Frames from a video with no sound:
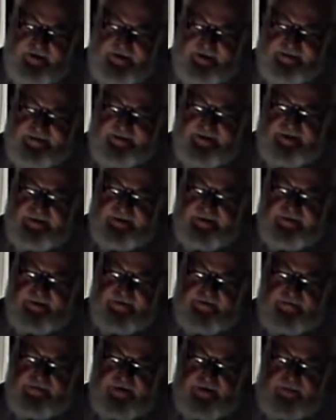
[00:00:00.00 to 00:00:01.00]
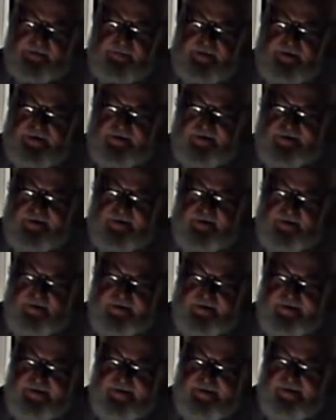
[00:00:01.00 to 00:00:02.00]
extensive computer
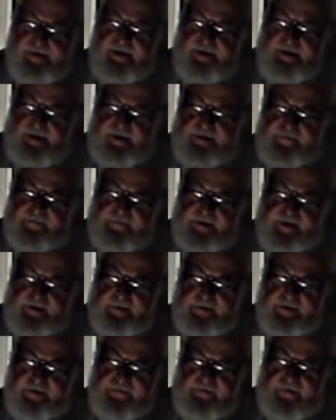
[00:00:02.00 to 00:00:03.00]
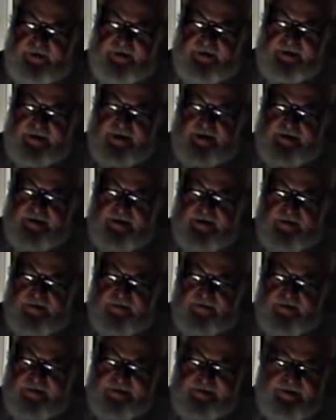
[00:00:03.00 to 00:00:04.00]
searches have failed to find any
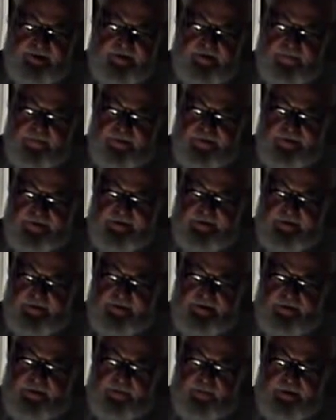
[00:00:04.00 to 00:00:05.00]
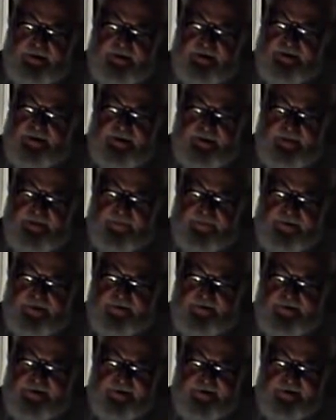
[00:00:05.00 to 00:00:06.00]
other examples when the
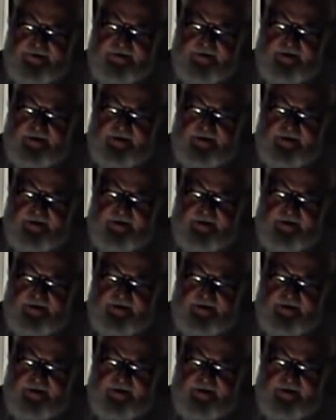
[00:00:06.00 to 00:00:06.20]
period is